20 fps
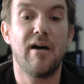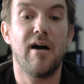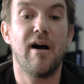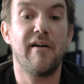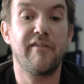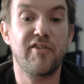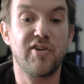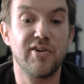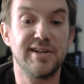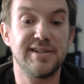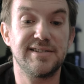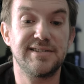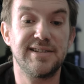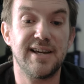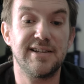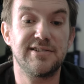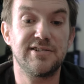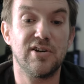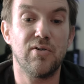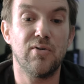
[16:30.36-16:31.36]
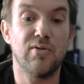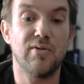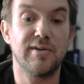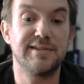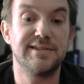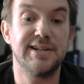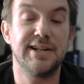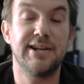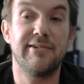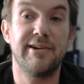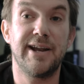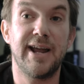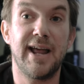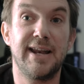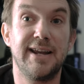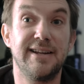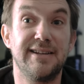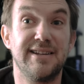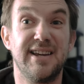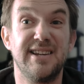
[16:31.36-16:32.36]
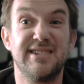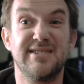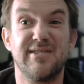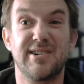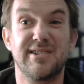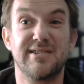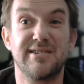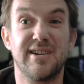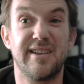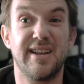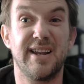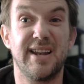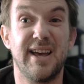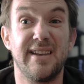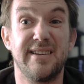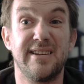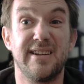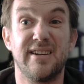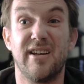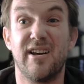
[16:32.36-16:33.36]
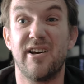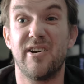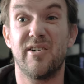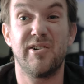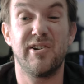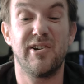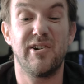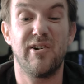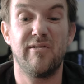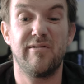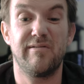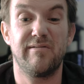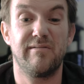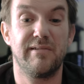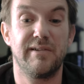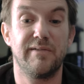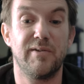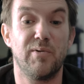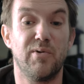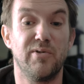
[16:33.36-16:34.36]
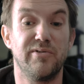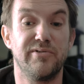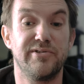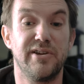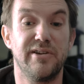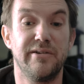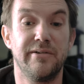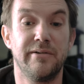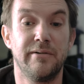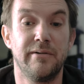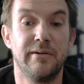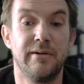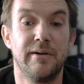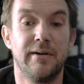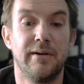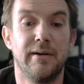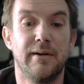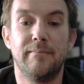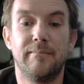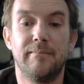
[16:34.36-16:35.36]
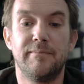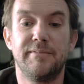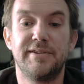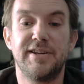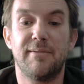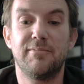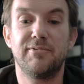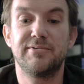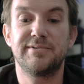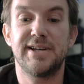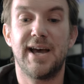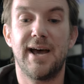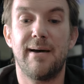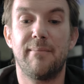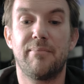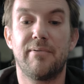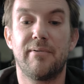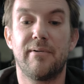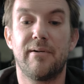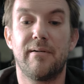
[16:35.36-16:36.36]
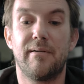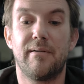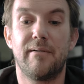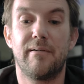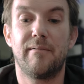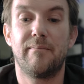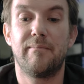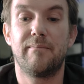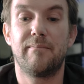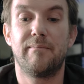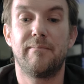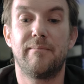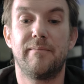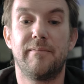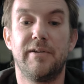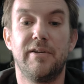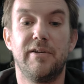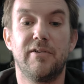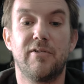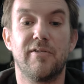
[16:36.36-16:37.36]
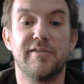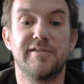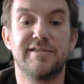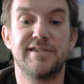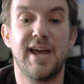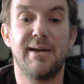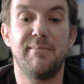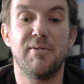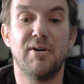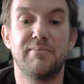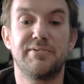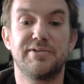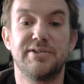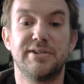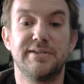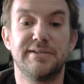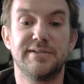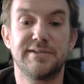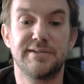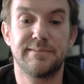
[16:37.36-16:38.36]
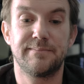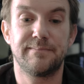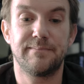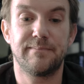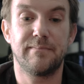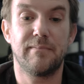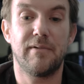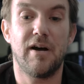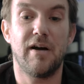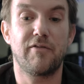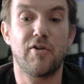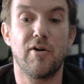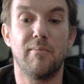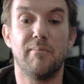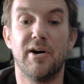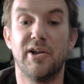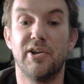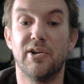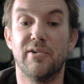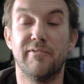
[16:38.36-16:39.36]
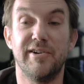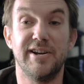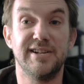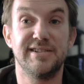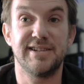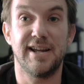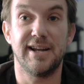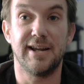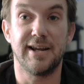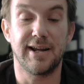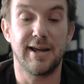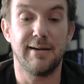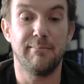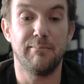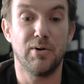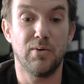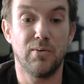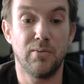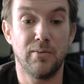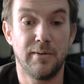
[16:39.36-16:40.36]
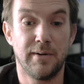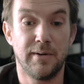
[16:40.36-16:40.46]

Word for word: I've got it set to auxiliary LED so I can turn the landing light on and off if I want to. Double tap, you've got the same options. I've got mine on recenter gimbal.